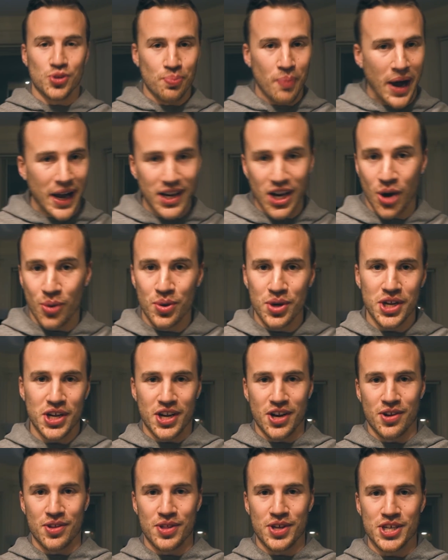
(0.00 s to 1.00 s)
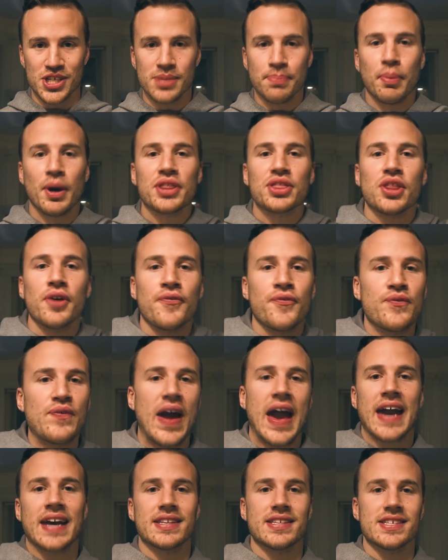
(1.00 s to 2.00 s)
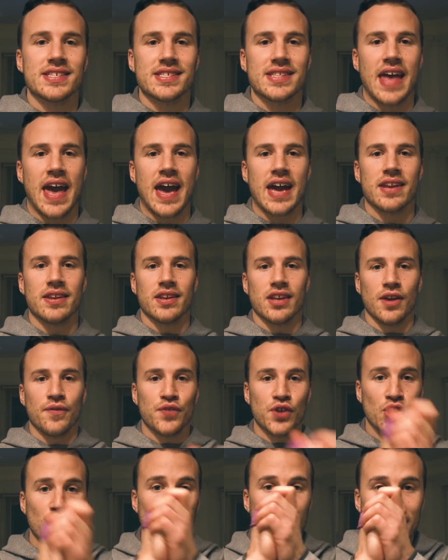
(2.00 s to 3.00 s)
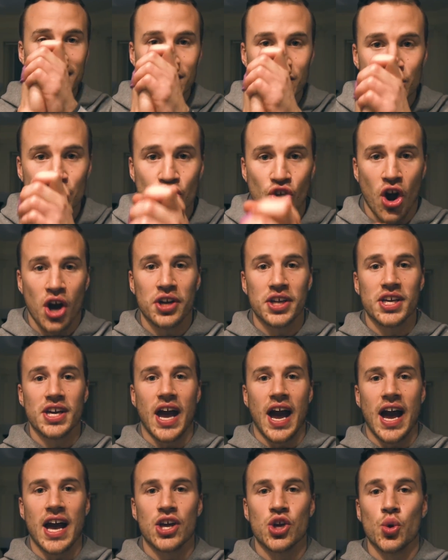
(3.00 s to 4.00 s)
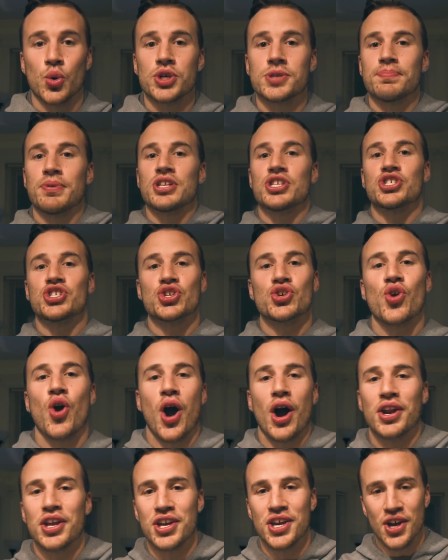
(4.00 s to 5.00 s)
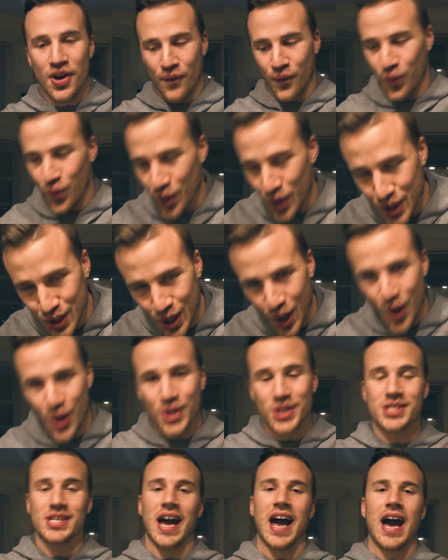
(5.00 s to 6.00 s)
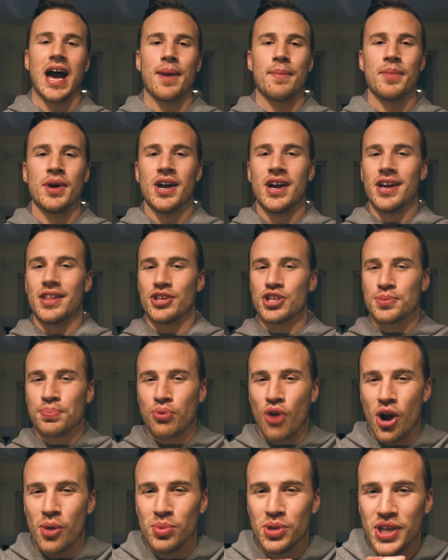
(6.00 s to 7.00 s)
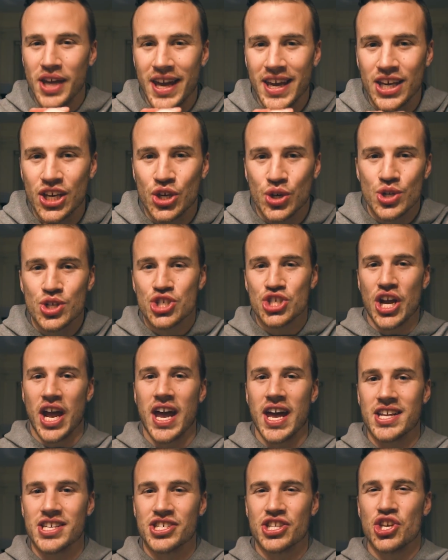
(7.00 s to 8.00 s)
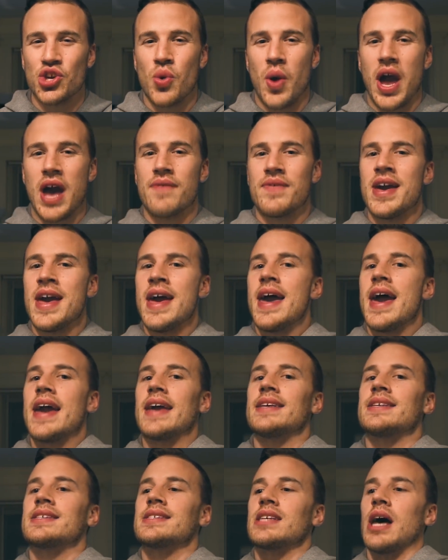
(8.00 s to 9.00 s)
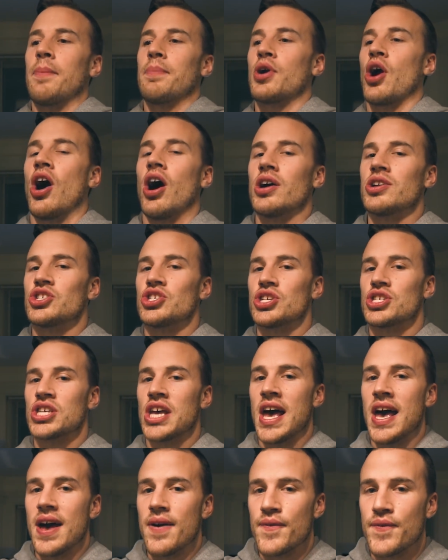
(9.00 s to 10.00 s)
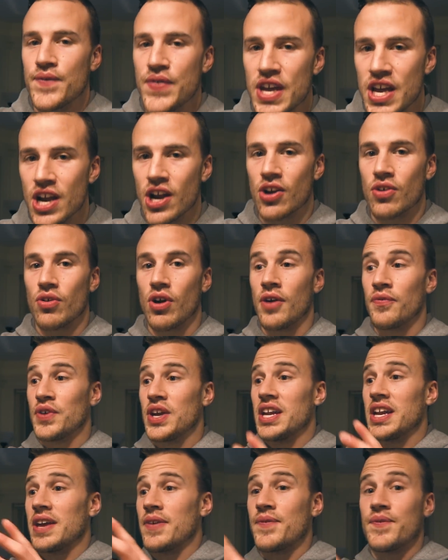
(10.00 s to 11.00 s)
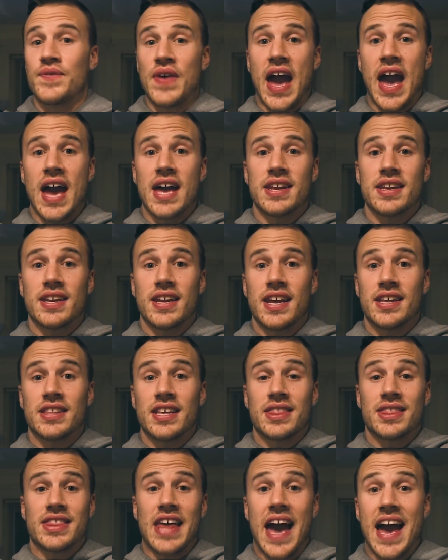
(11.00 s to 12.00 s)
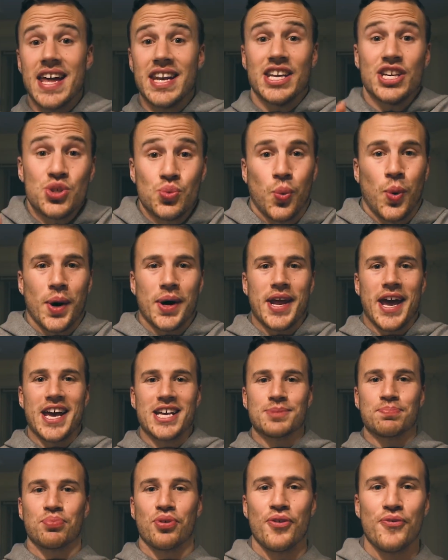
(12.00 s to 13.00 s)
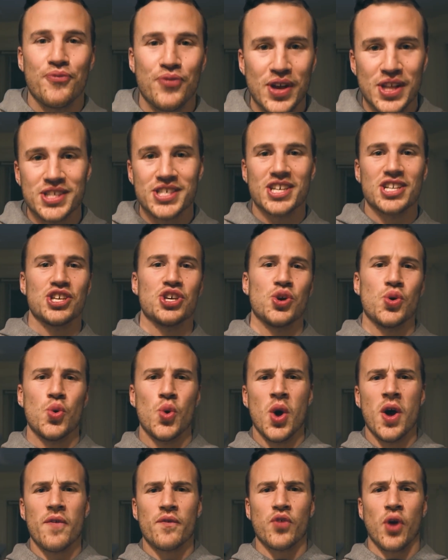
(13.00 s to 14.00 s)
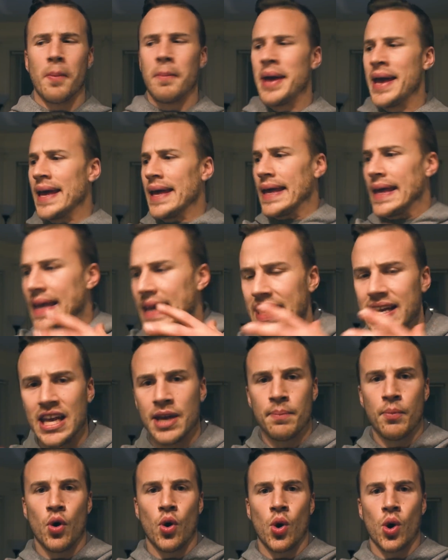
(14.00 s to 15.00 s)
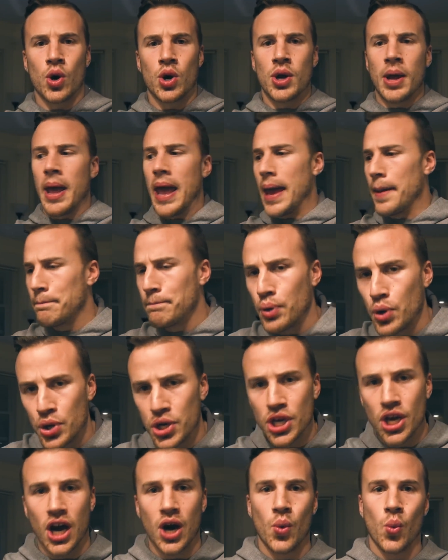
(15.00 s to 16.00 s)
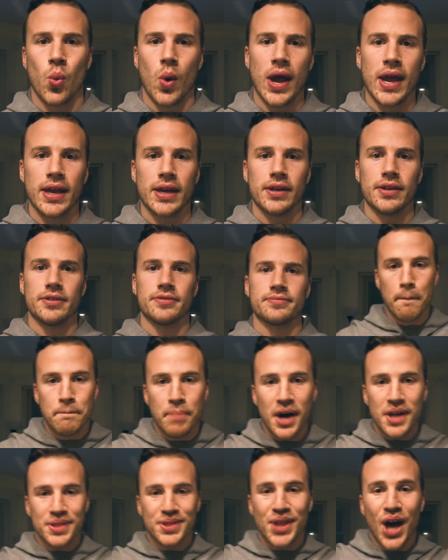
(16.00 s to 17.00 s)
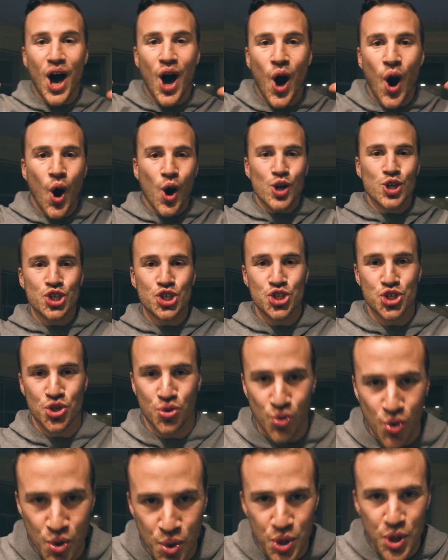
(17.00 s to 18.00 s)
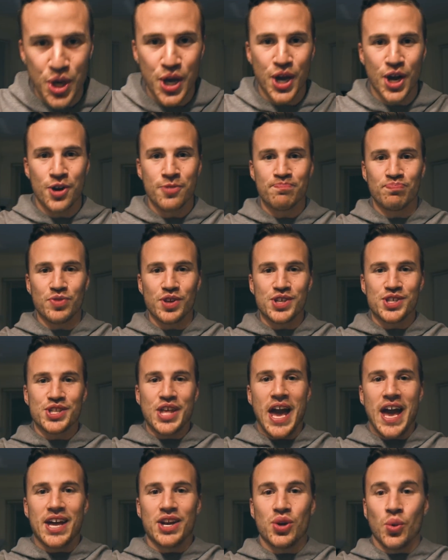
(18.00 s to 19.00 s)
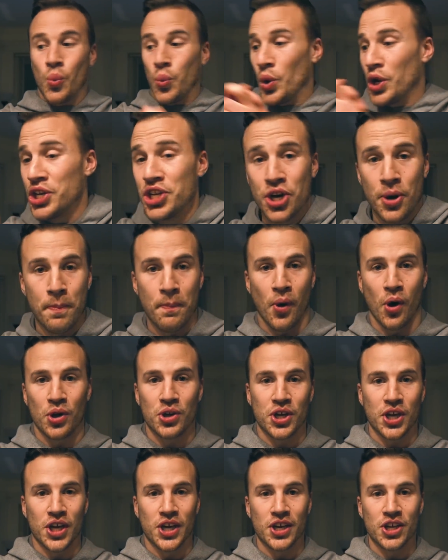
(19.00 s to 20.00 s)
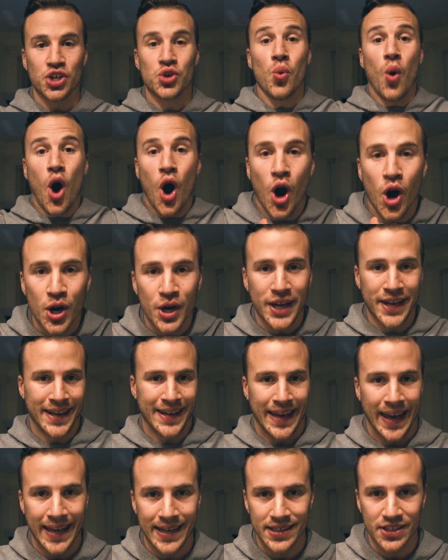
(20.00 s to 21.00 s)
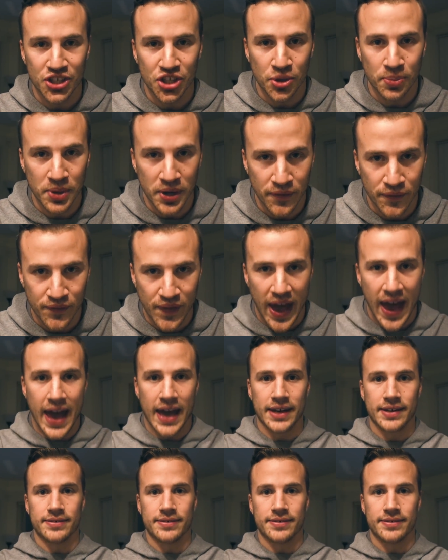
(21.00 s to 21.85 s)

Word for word: you might not want to hear this, but the fact is that if you're a scrawny guy who has been scrawny for a long time, there's probably a good chance that you have a subconscious fear of getting fat, and that is what has prevented you from eating more and putting on weight. But the harsh truth here is that when you're bulking, you are gonna gain a little bit of fat.